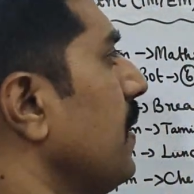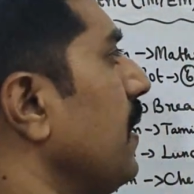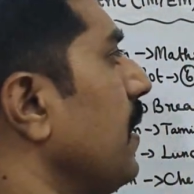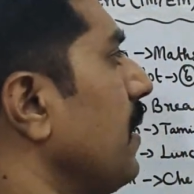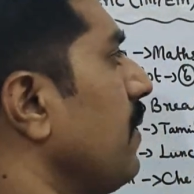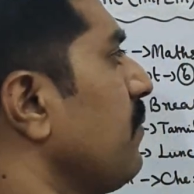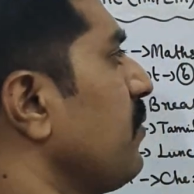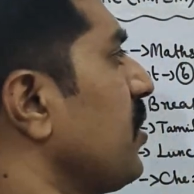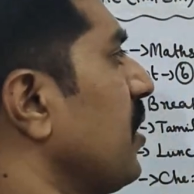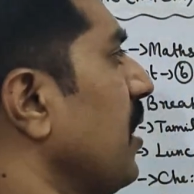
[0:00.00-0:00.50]

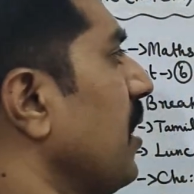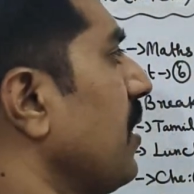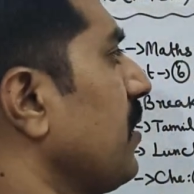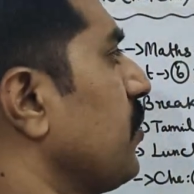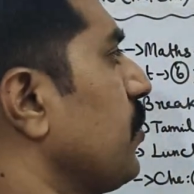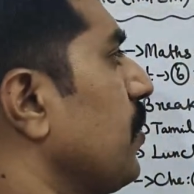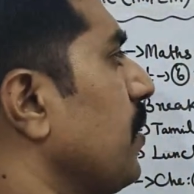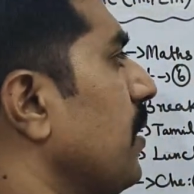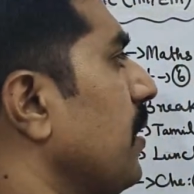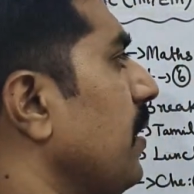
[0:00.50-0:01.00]
sentence
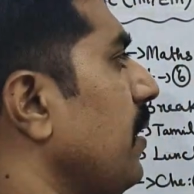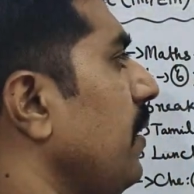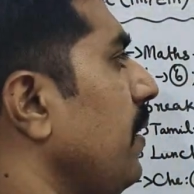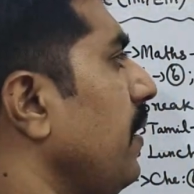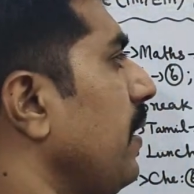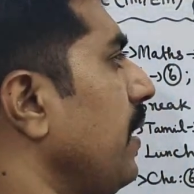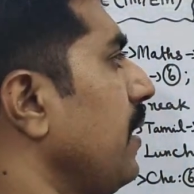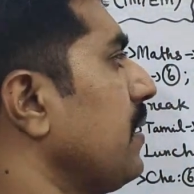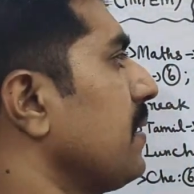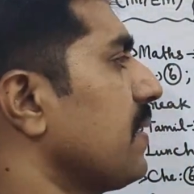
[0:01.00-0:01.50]
challenge,
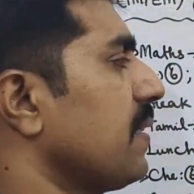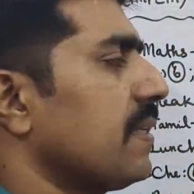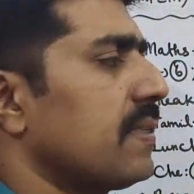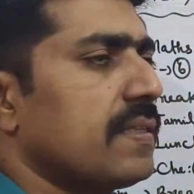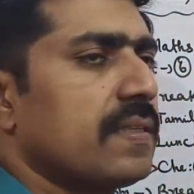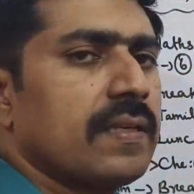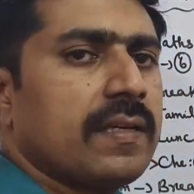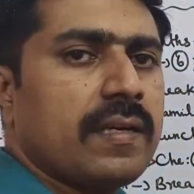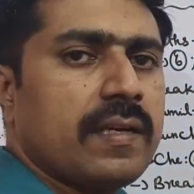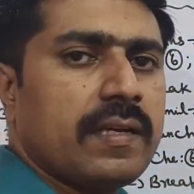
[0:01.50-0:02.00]
day 6
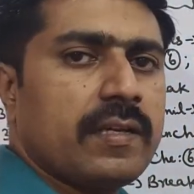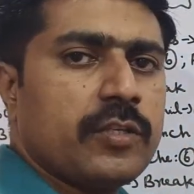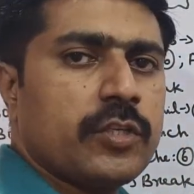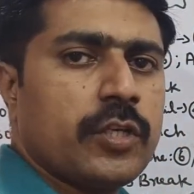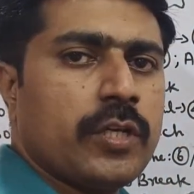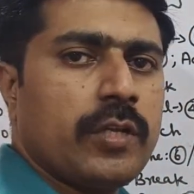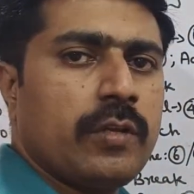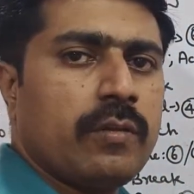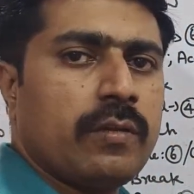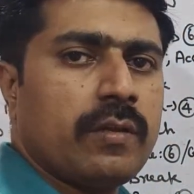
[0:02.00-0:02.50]

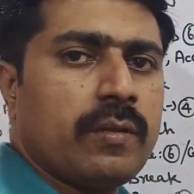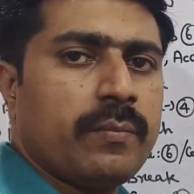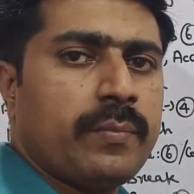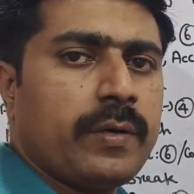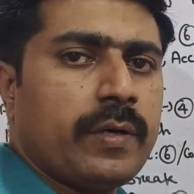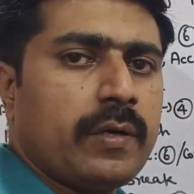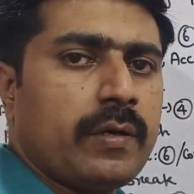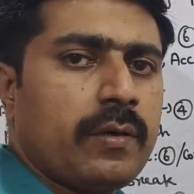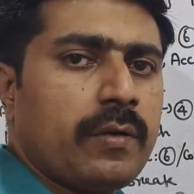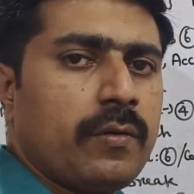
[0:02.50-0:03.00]

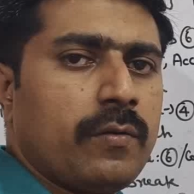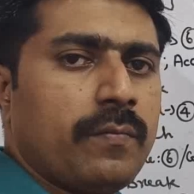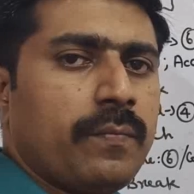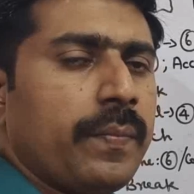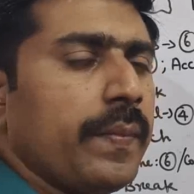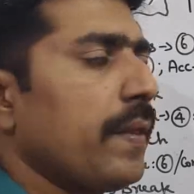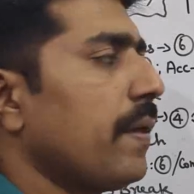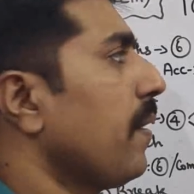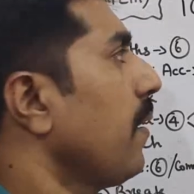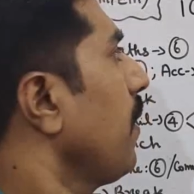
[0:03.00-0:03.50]
schedule.